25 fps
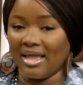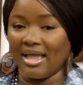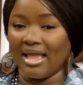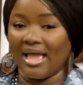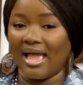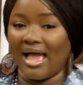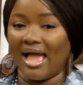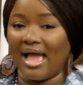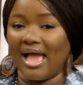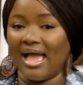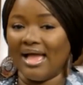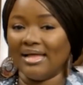
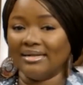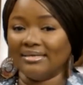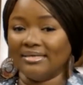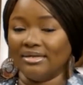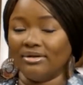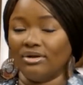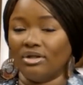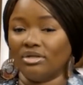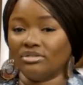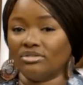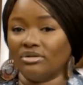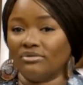And a
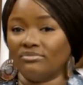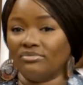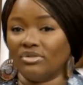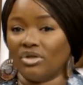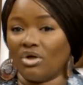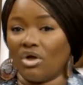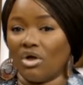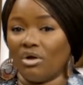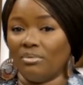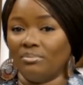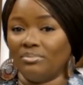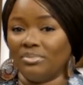lot of the
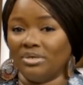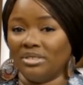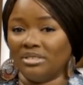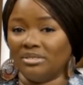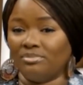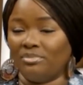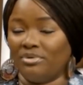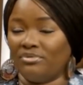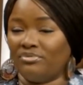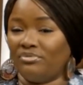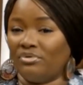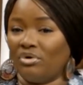companies,
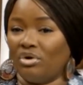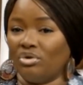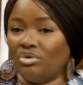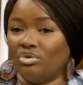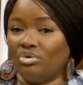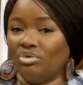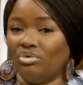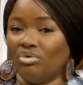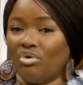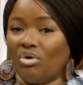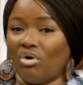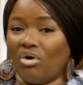before you
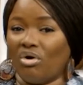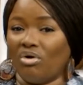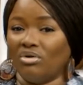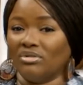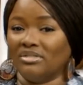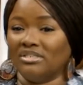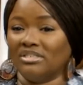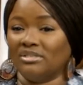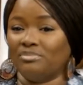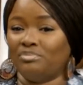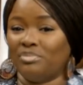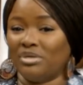know all
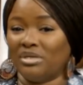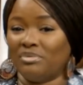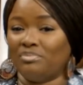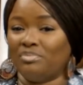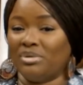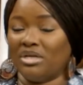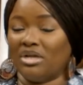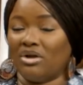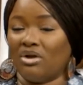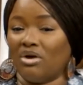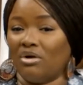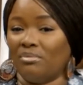these
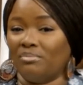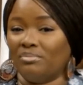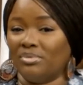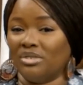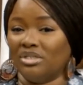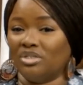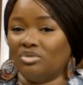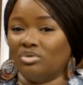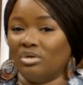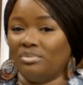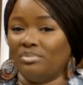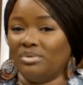big
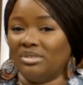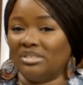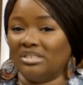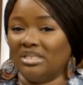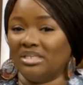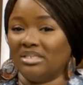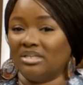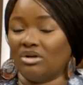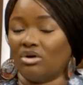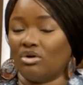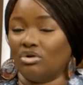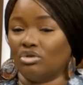companies, we say
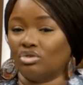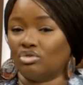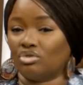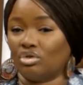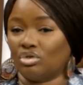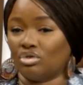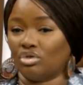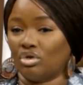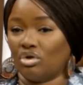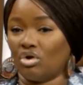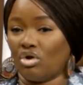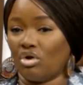the
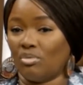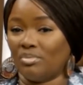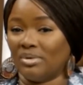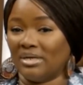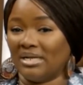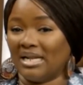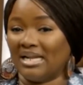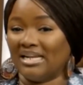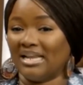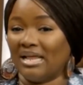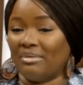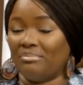construction company,
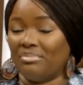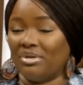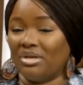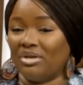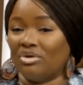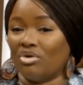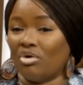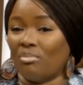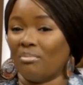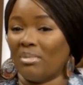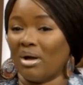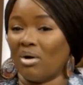and then be the
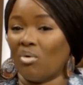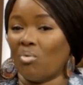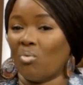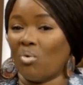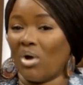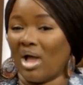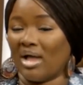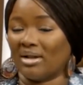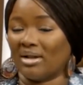#1,